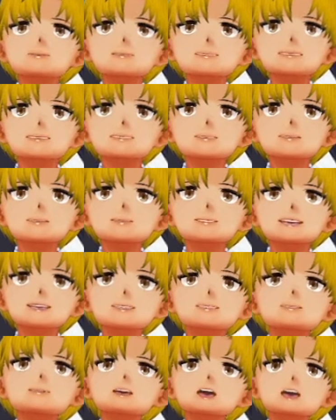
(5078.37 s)
Isn't this kind of
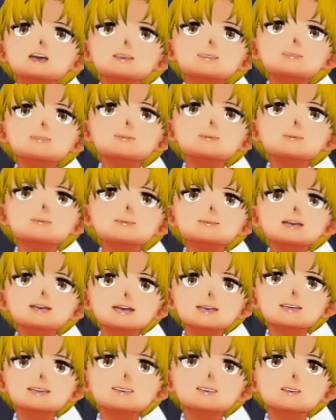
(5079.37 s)
forced? I
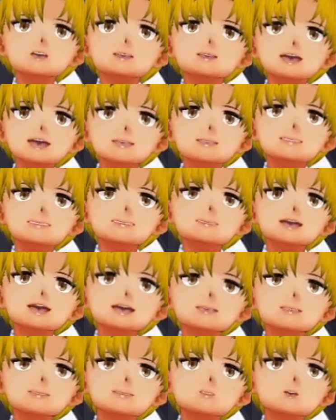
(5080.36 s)
know you don't actually want
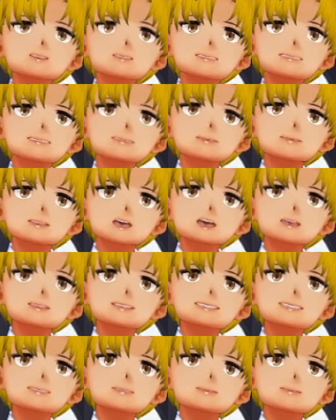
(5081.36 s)
to do this, so
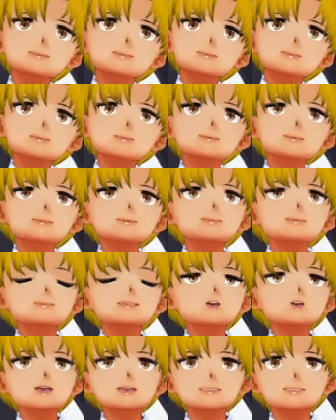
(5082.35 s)
just...
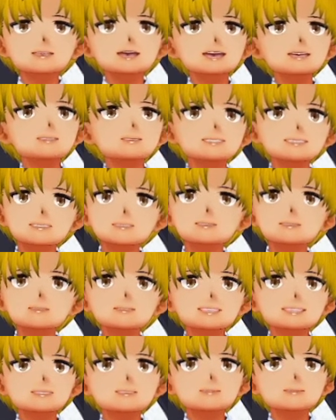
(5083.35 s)
Monica shakes her
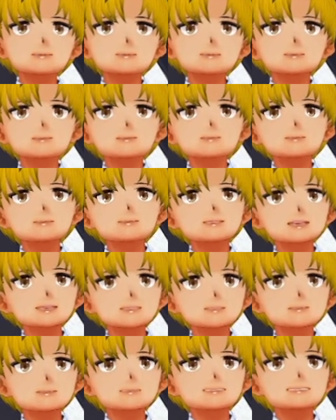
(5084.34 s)
head.
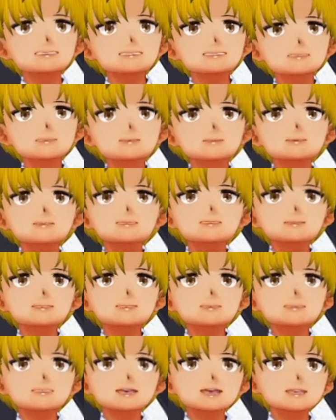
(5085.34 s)
Natsuki, this is
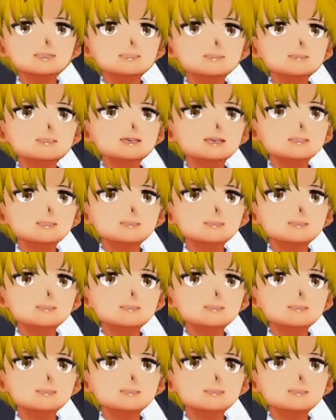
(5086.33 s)
the hardest part.